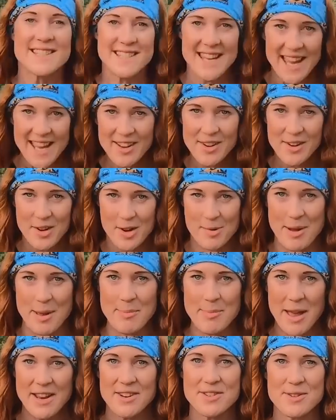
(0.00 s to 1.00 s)
take a look at my
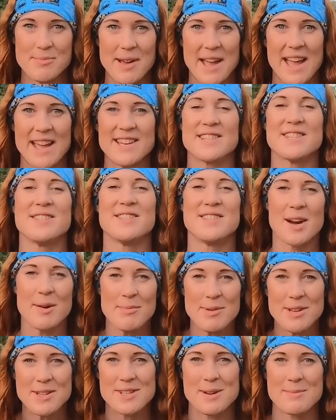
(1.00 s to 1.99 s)
patron page,
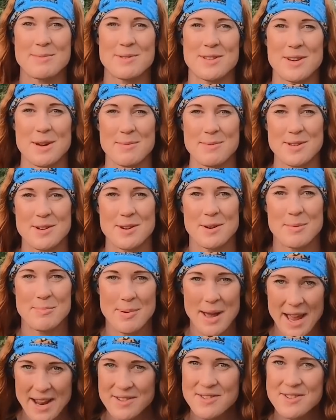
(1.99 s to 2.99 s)

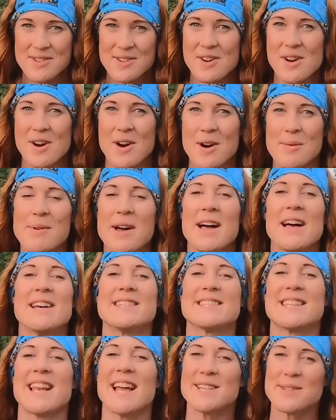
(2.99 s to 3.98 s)

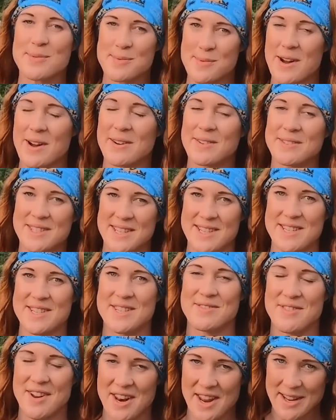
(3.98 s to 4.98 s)

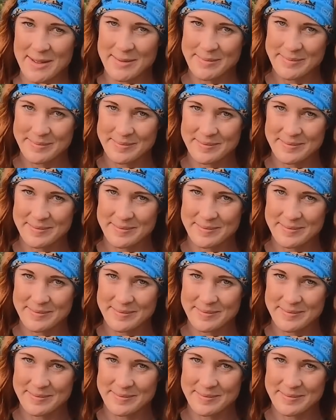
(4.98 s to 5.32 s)
www.patreon.com/wildgingerrunning.